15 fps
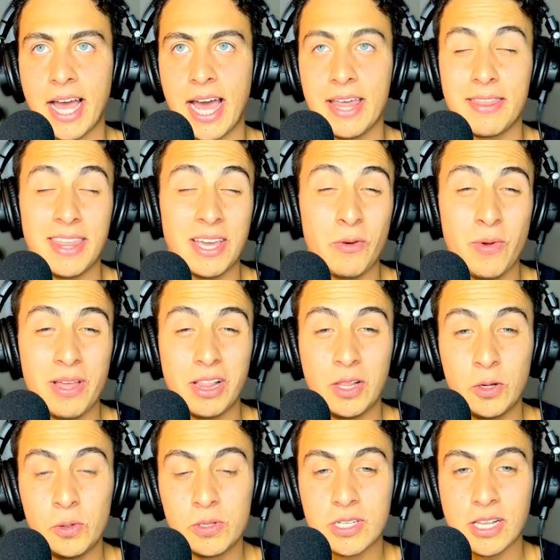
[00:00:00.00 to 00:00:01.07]
I think we
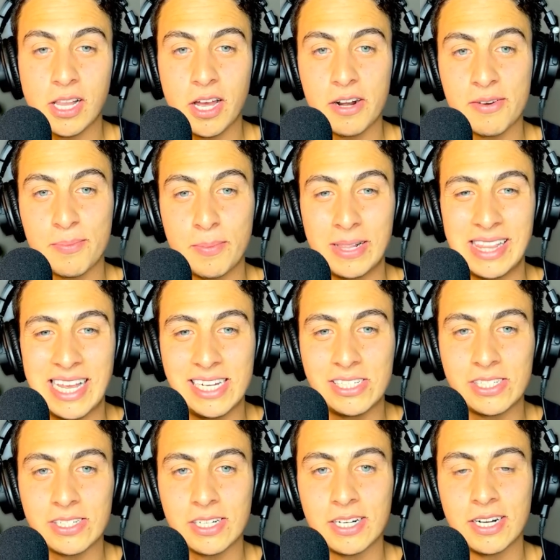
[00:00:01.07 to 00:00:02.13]
lose a lot of
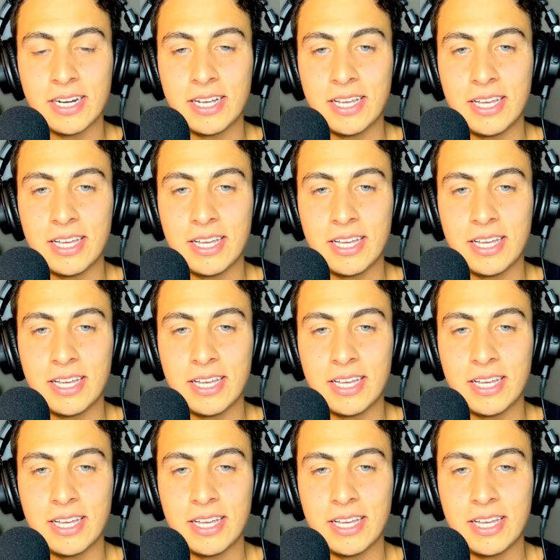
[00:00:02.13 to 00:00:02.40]
pleasure